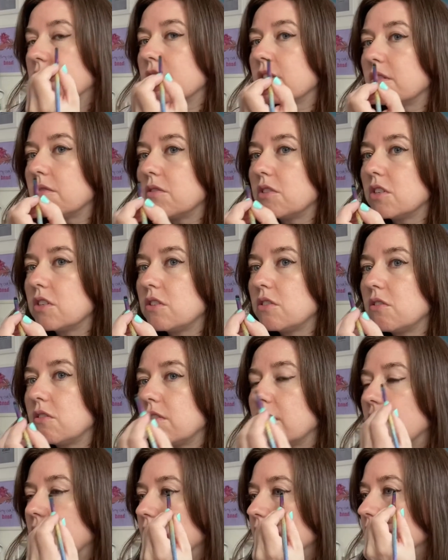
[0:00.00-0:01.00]
So I'm just
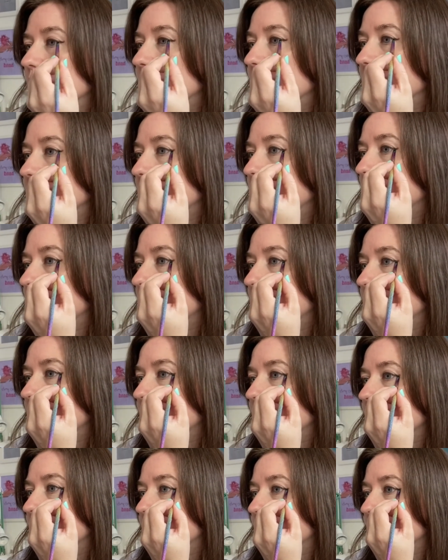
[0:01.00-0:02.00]
doing that,
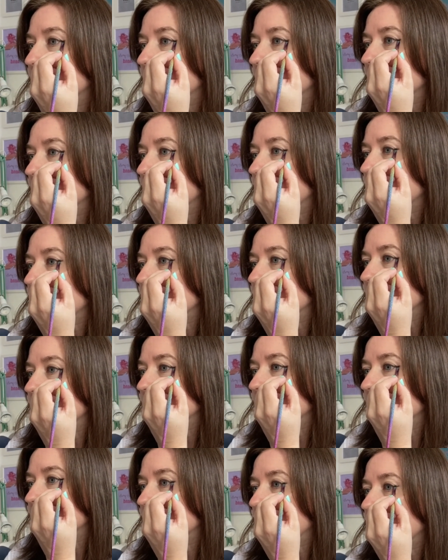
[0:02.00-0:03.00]
and I'm
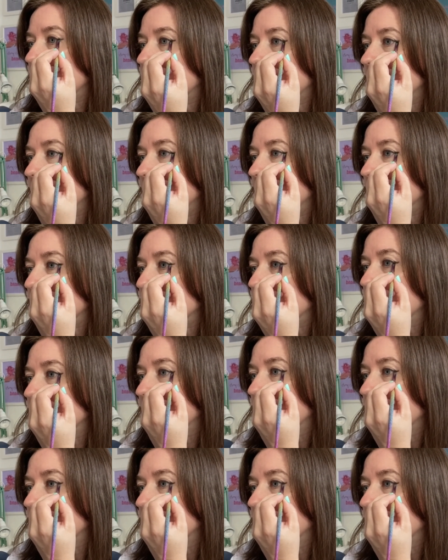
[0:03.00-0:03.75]
just joining it up,